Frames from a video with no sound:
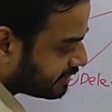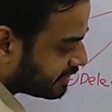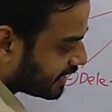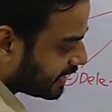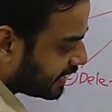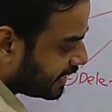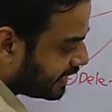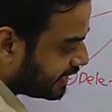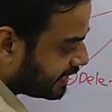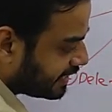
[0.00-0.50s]

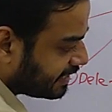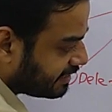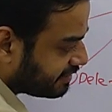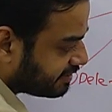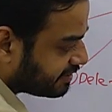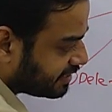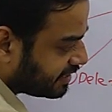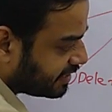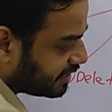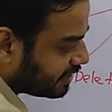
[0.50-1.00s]
A, T,
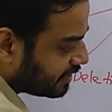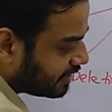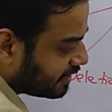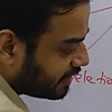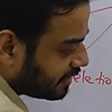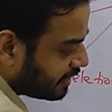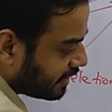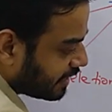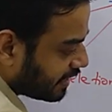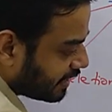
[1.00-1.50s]

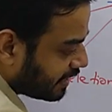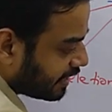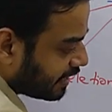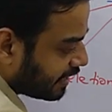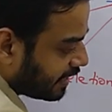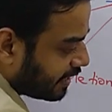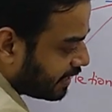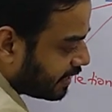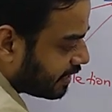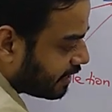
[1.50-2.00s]
C,
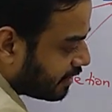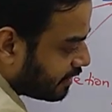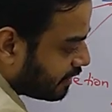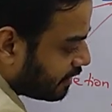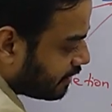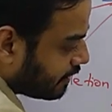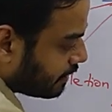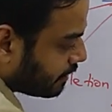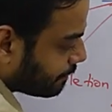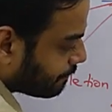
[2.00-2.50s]

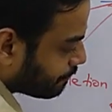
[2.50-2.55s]
A.